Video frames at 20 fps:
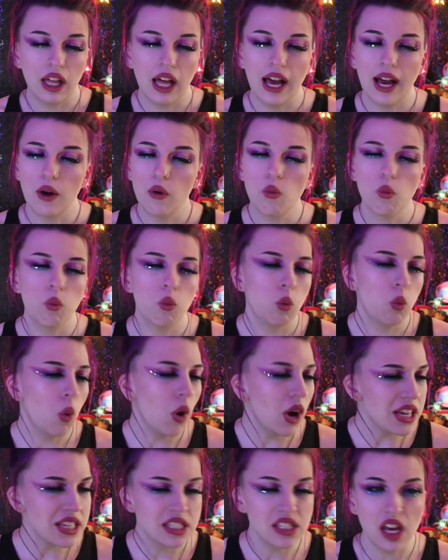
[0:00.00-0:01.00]
I
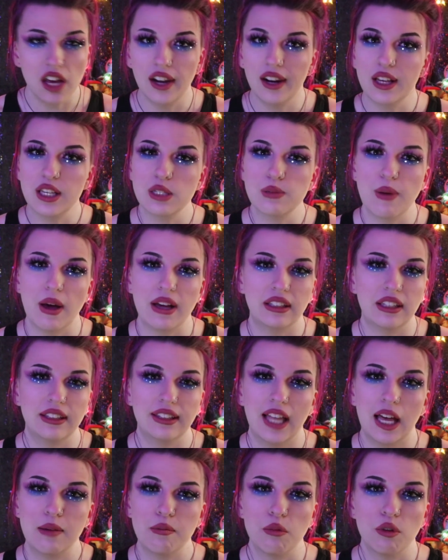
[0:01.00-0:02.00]
was not expecting
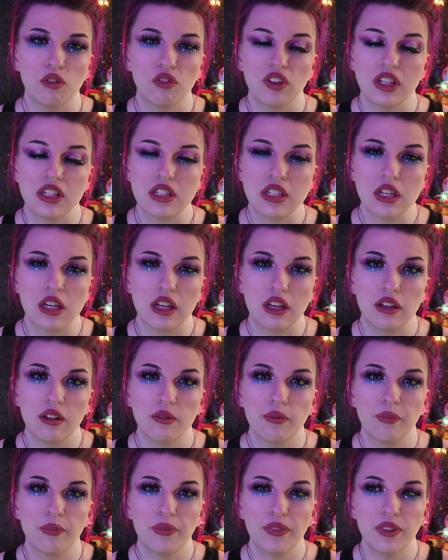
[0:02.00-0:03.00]
that movie
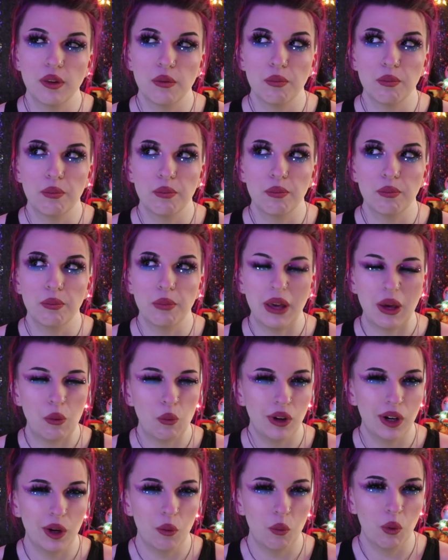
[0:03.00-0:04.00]
to be
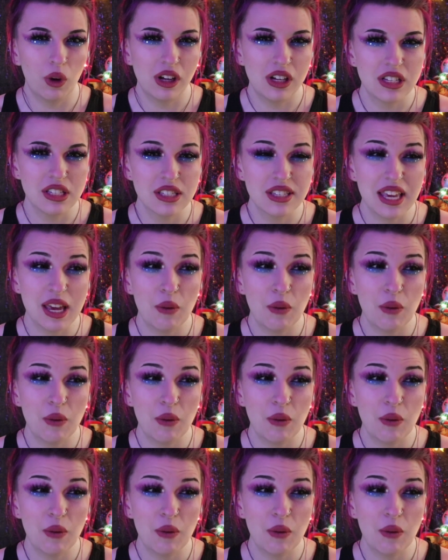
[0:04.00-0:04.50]
what it was.